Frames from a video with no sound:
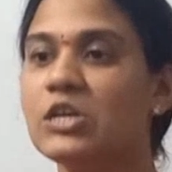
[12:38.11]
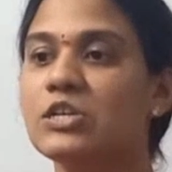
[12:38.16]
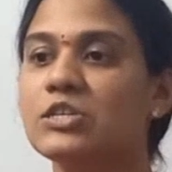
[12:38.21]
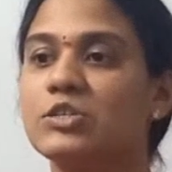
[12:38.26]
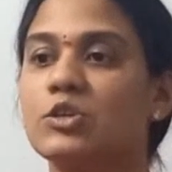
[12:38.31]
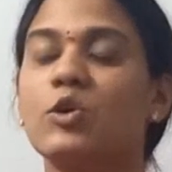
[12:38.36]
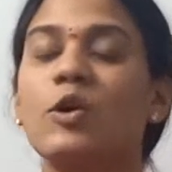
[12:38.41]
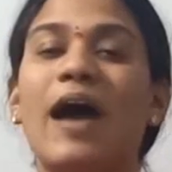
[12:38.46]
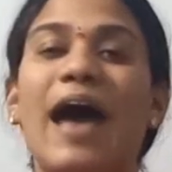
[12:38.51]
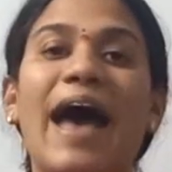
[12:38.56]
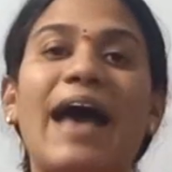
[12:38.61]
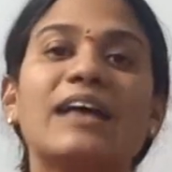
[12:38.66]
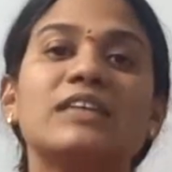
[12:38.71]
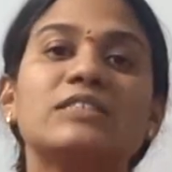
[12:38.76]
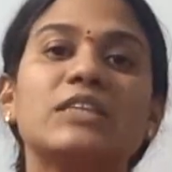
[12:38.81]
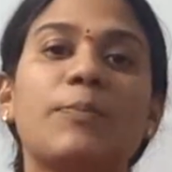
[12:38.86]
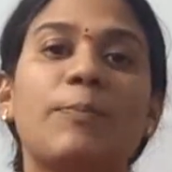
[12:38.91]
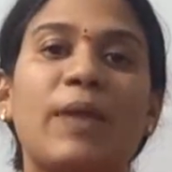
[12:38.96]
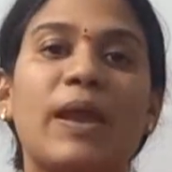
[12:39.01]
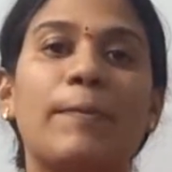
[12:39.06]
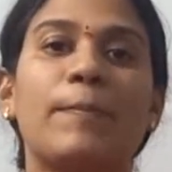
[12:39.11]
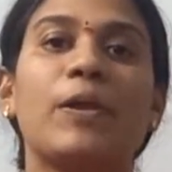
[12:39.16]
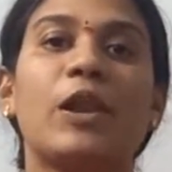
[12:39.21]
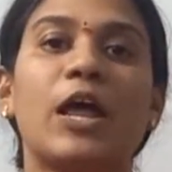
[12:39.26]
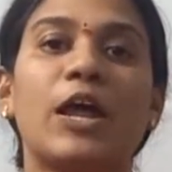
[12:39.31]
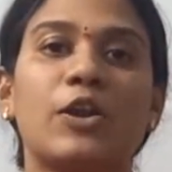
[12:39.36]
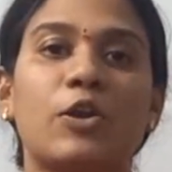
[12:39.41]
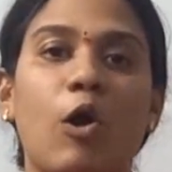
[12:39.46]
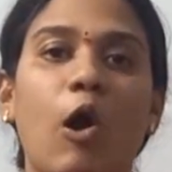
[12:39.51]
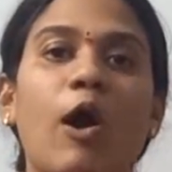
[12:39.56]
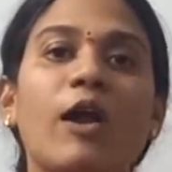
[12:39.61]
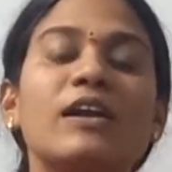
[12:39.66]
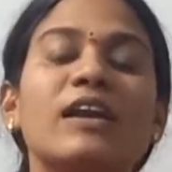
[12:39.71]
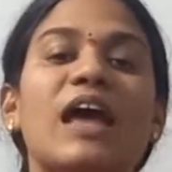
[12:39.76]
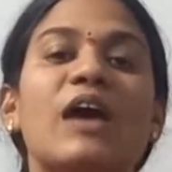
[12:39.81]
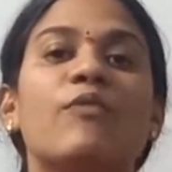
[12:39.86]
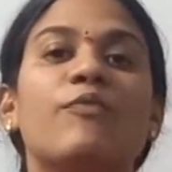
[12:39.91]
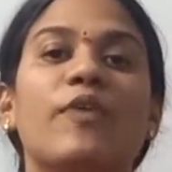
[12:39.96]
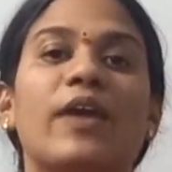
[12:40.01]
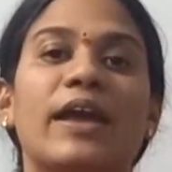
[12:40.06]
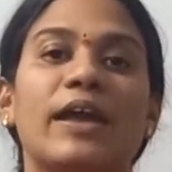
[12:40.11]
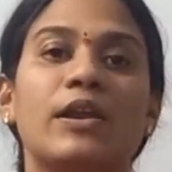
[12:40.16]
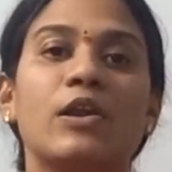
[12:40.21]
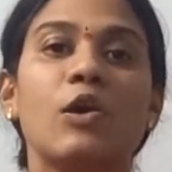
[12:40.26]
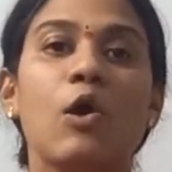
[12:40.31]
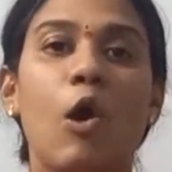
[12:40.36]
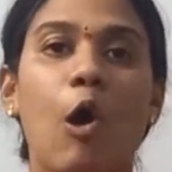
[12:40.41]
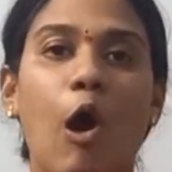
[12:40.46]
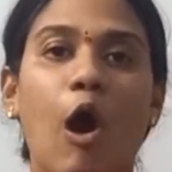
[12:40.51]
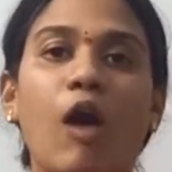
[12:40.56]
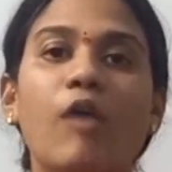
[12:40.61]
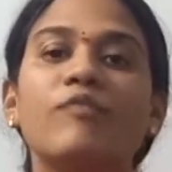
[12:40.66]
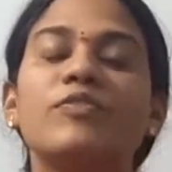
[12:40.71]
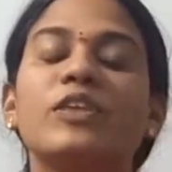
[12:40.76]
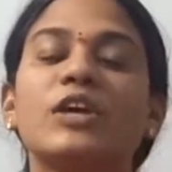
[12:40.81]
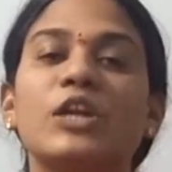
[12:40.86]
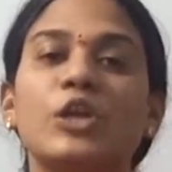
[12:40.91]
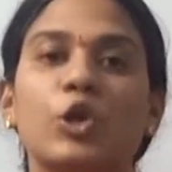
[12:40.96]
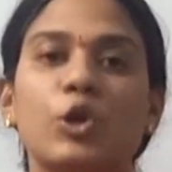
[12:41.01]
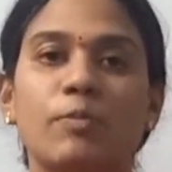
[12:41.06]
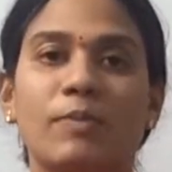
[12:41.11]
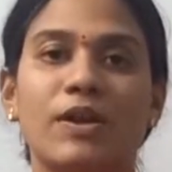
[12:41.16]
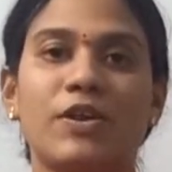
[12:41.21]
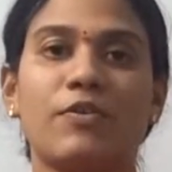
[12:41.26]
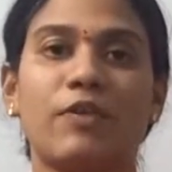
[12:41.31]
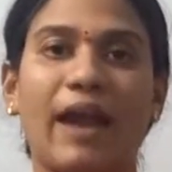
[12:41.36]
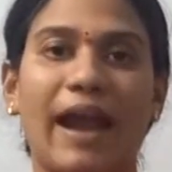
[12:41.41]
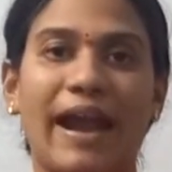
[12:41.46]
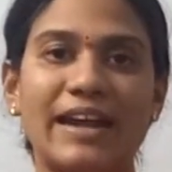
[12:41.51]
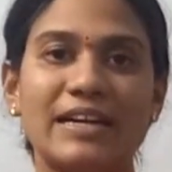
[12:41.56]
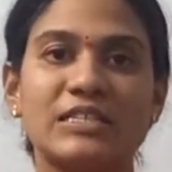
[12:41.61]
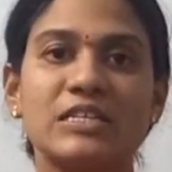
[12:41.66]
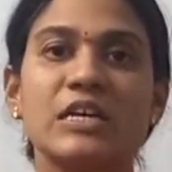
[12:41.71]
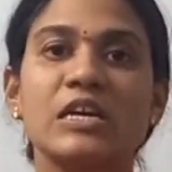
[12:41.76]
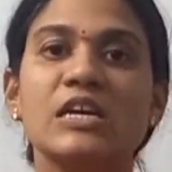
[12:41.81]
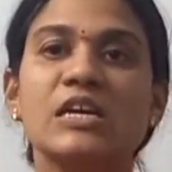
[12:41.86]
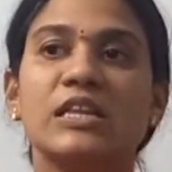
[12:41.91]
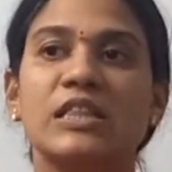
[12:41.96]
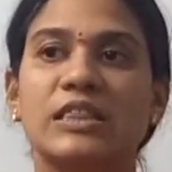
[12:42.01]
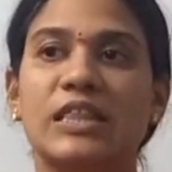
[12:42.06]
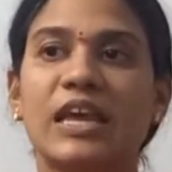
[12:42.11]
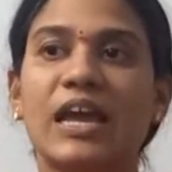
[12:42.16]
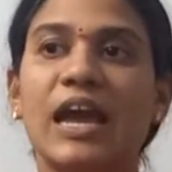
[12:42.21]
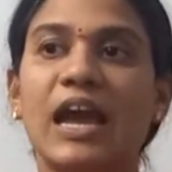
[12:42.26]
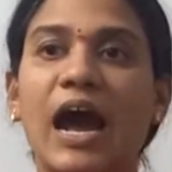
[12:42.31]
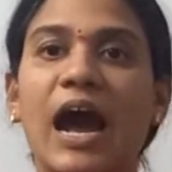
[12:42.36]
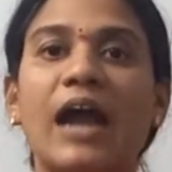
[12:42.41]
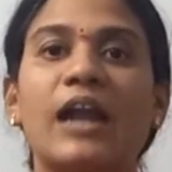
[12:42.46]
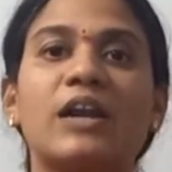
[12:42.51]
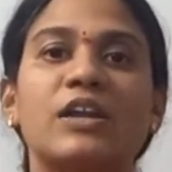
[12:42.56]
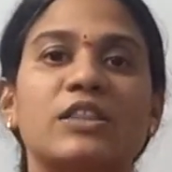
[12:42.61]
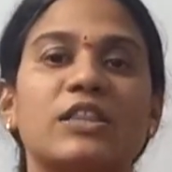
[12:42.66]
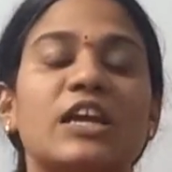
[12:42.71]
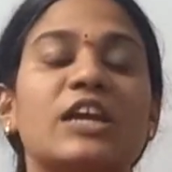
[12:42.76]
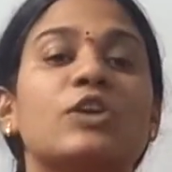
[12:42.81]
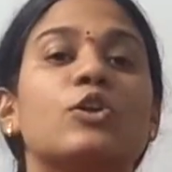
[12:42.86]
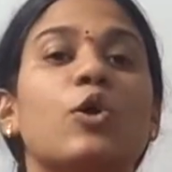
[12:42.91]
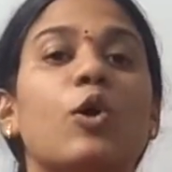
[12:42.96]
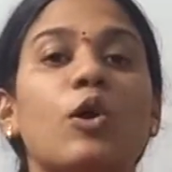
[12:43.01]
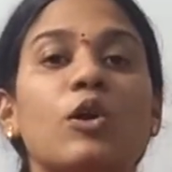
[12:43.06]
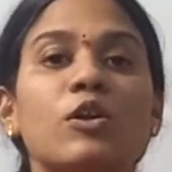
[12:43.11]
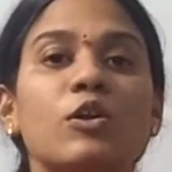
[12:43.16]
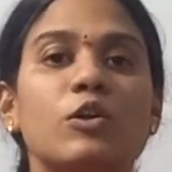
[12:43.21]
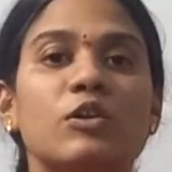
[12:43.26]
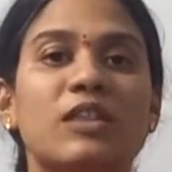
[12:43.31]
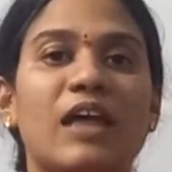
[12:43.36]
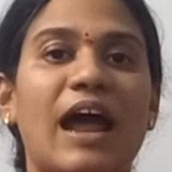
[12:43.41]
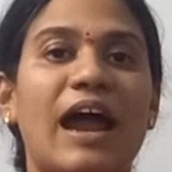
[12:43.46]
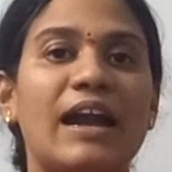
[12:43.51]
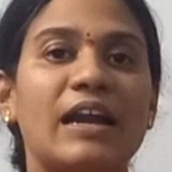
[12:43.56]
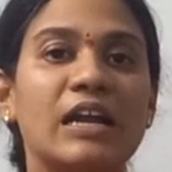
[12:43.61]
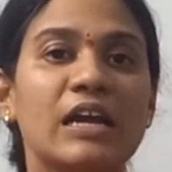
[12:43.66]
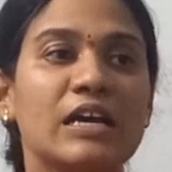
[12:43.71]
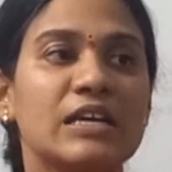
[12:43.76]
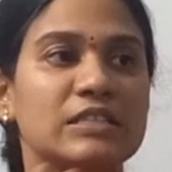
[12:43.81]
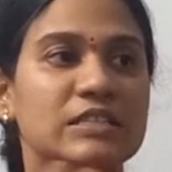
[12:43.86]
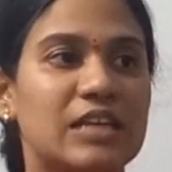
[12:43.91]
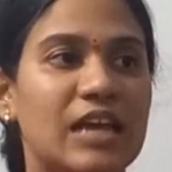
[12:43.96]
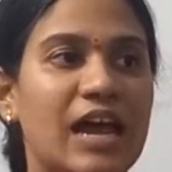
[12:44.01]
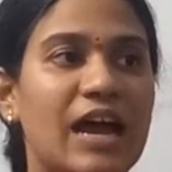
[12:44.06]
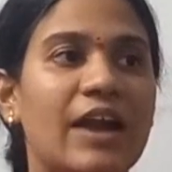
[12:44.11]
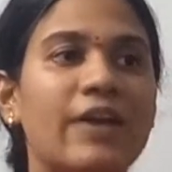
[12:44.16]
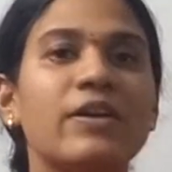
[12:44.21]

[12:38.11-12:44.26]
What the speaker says: So as the people are not aware of the human rights, they don't know that they